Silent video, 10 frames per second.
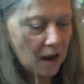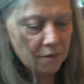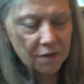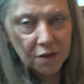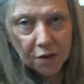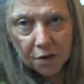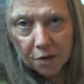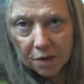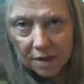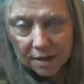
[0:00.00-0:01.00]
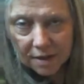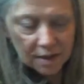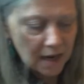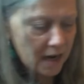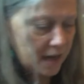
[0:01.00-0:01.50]
have to
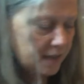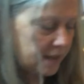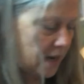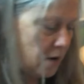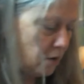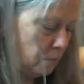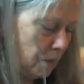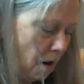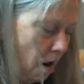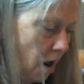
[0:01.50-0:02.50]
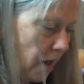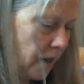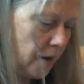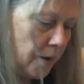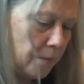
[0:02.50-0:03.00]
say
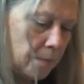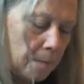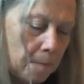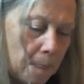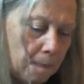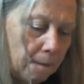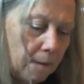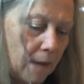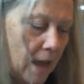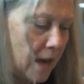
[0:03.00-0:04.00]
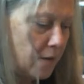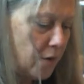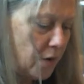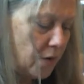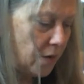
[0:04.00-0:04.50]
goodbye,
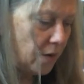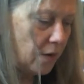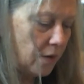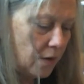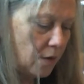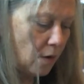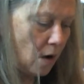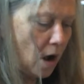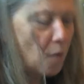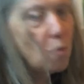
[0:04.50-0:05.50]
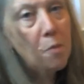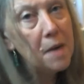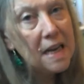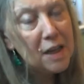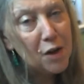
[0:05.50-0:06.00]
and I will
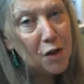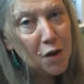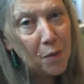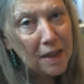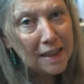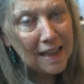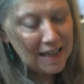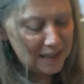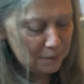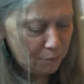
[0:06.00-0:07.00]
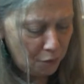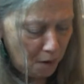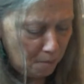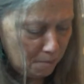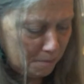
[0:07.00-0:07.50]
be doing these
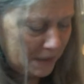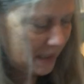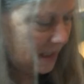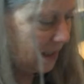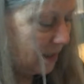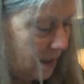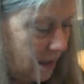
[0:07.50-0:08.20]
prompts.